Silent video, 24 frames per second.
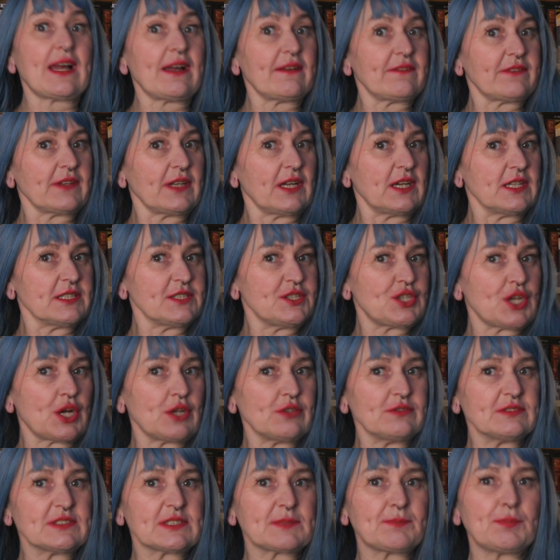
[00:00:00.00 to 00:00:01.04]
Aveline
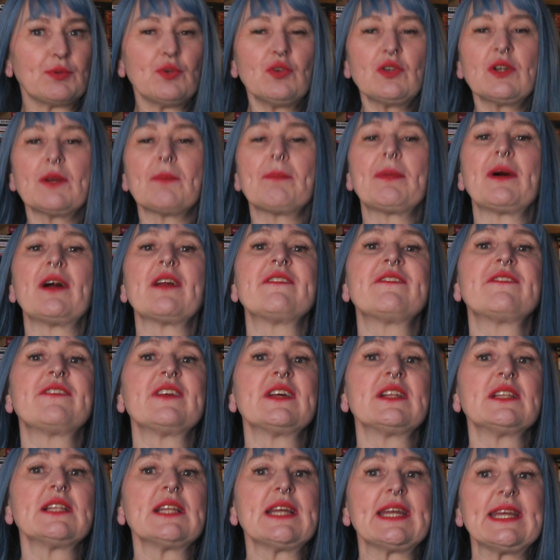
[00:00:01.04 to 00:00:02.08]
Jones book by
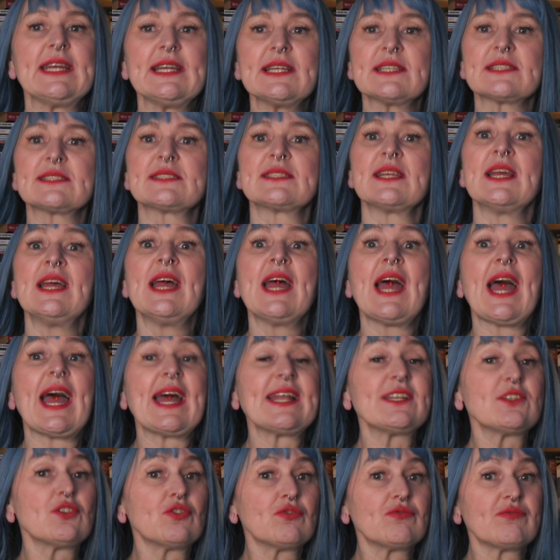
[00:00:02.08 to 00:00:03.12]
Phil Hicks
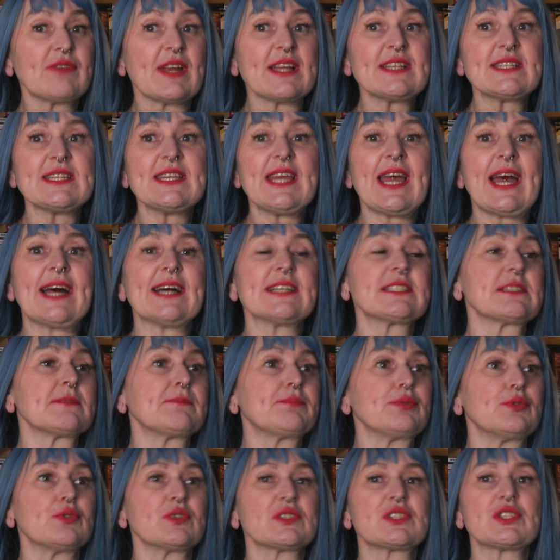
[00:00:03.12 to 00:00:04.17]
and already had
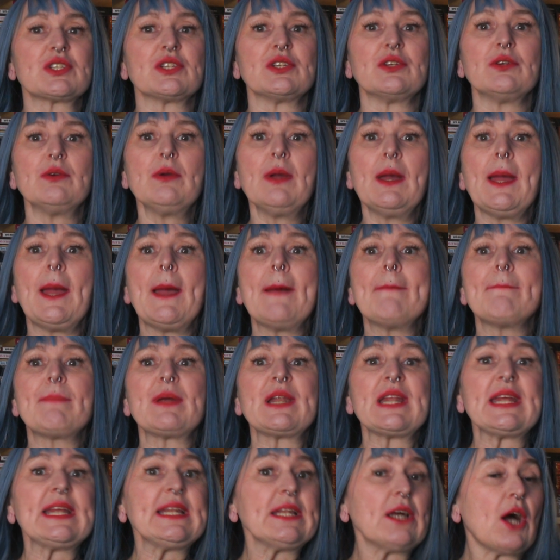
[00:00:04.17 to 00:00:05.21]
book 2, but
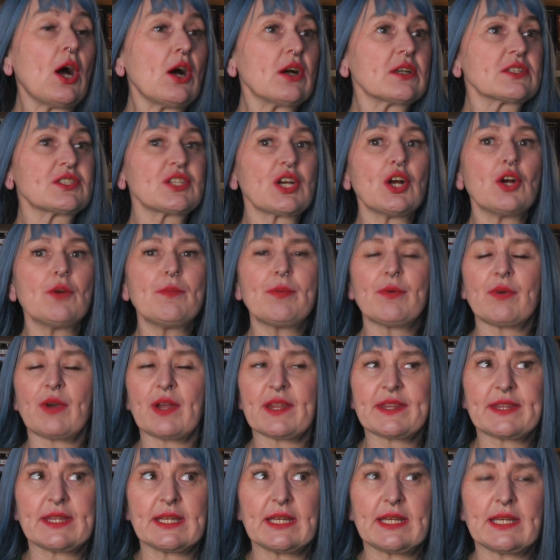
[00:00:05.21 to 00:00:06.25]
in October I
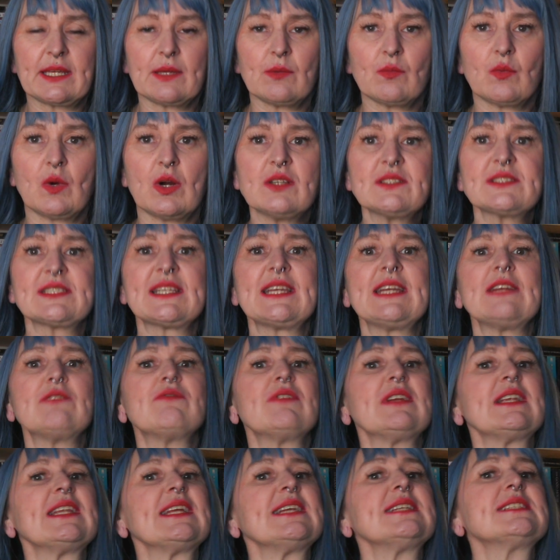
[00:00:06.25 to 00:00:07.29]
think it was, he
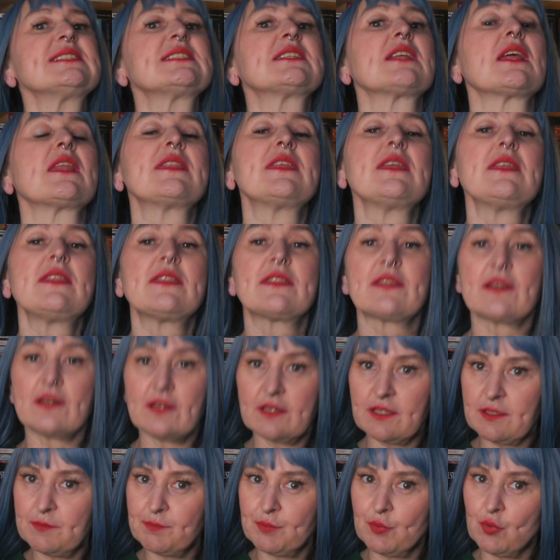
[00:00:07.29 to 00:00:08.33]
released the
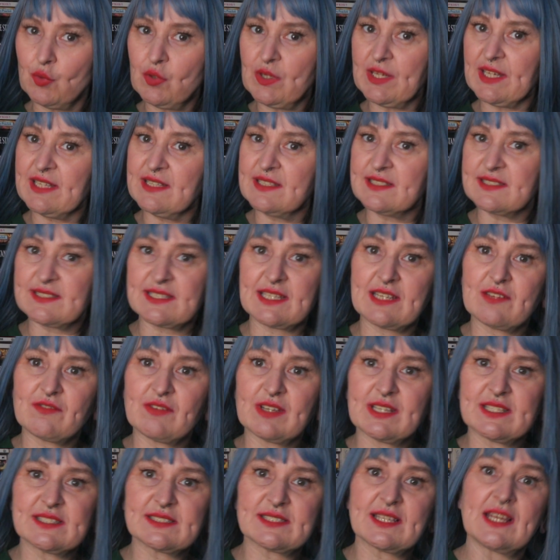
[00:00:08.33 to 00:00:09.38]
third book in the
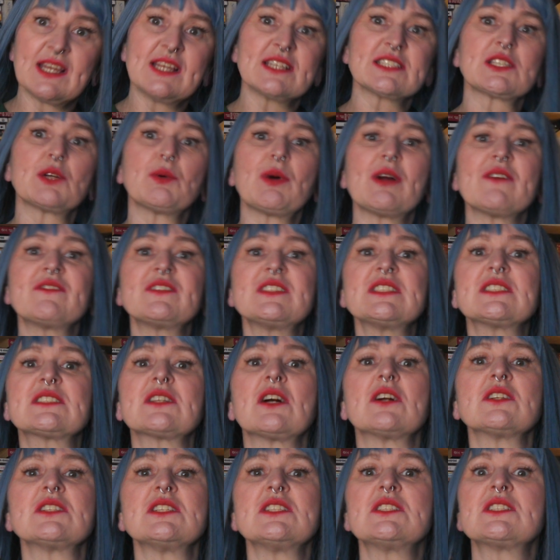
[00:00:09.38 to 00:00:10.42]
series, so I've
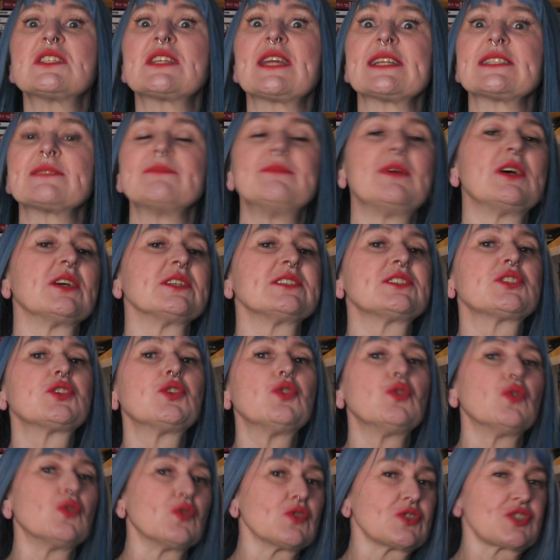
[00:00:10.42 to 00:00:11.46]
decided to get my
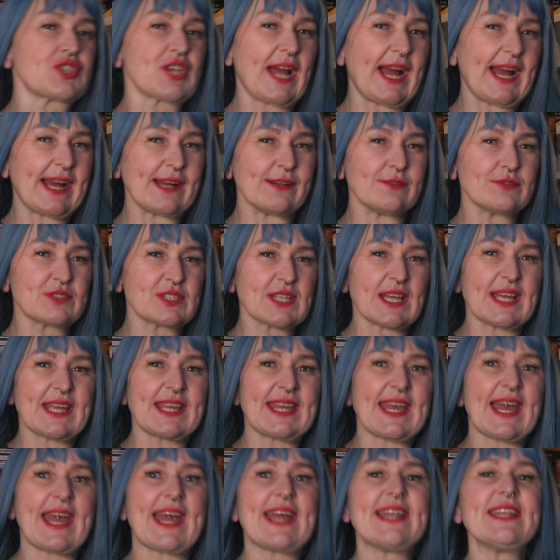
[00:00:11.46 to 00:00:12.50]
torch out
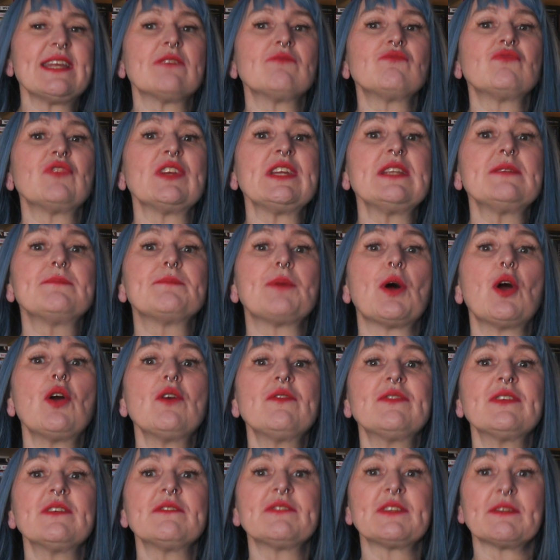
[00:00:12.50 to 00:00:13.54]
again and read
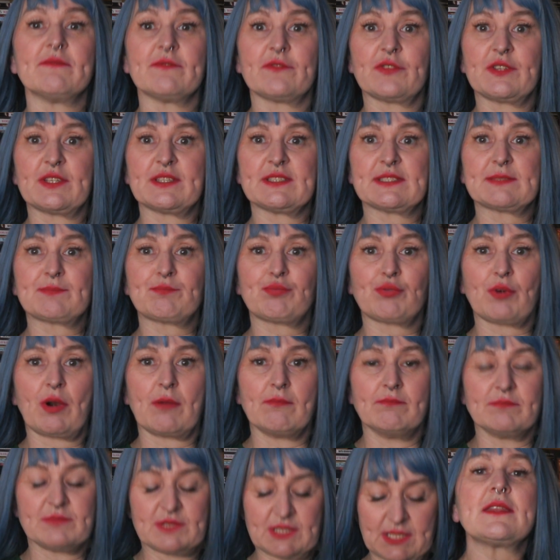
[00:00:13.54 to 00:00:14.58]
both of them for this
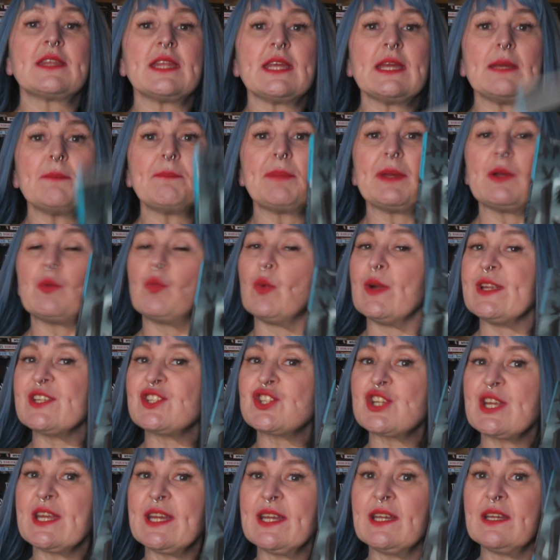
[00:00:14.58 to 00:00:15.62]
prompt. The
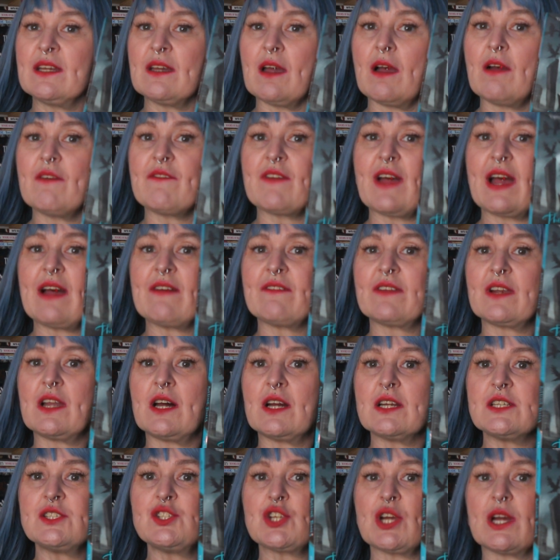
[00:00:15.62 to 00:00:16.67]
Bewitching of
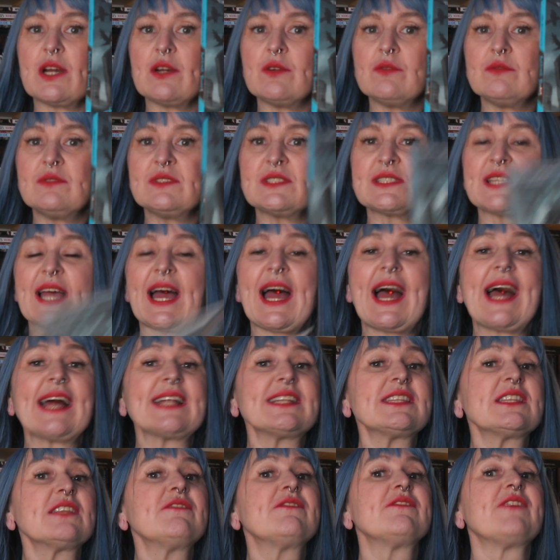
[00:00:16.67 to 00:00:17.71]
Aveline Jones
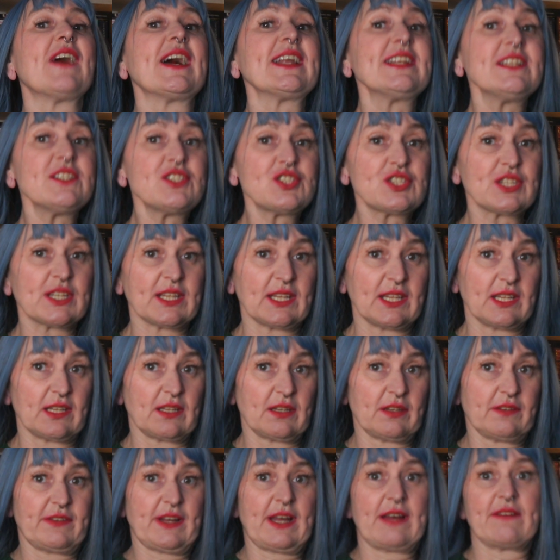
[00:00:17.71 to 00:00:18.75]
and The Vanishing
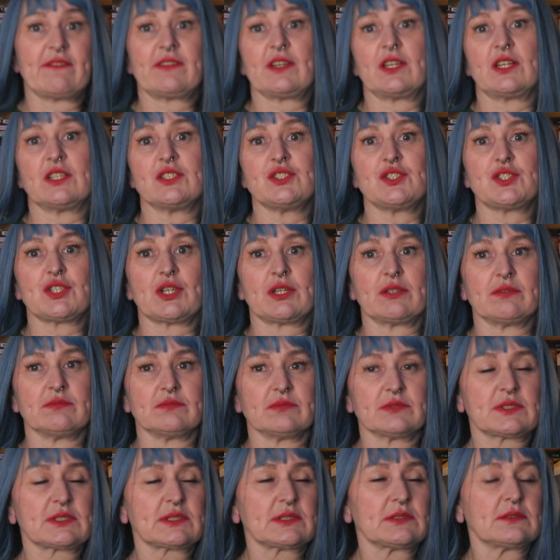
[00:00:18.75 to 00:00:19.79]
of Aveline
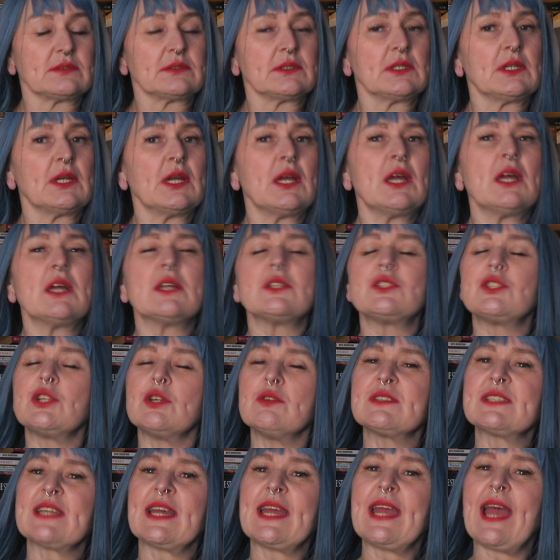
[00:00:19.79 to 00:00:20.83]
Jones. Do you
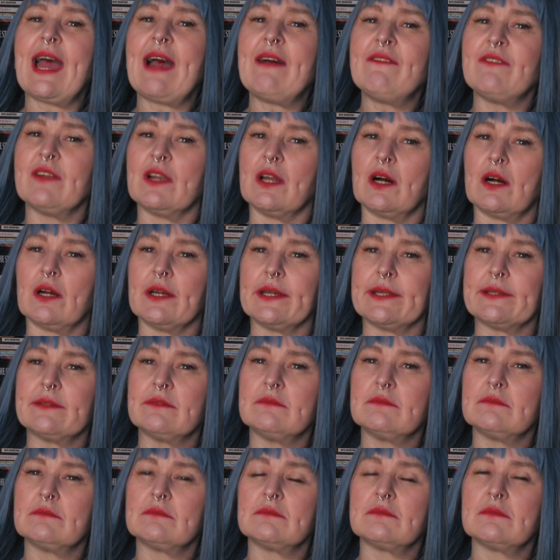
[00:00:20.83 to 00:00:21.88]
say Aveline,
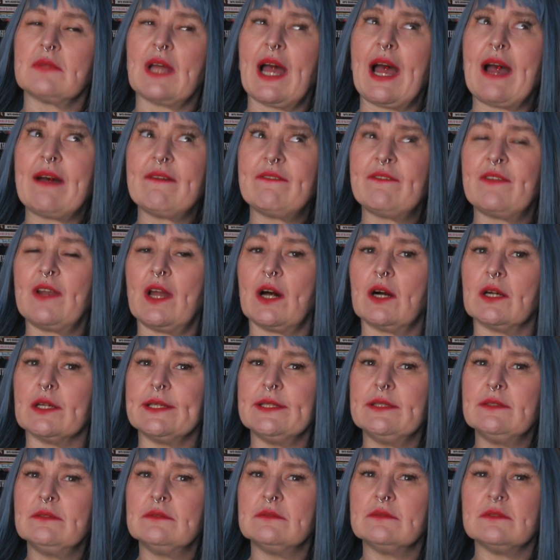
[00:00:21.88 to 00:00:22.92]

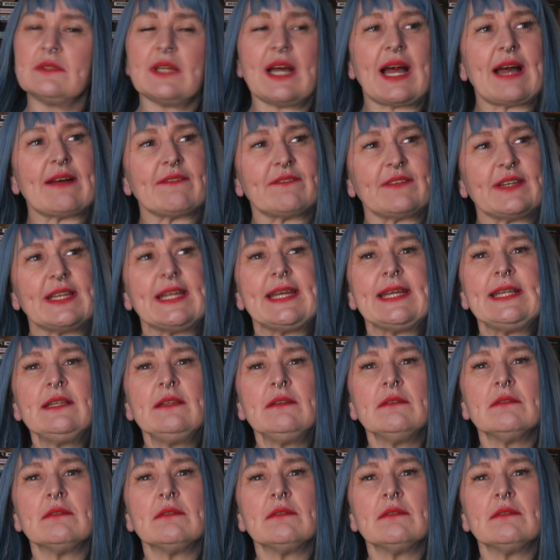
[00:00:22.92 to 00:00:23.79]
Aveline, Aveline,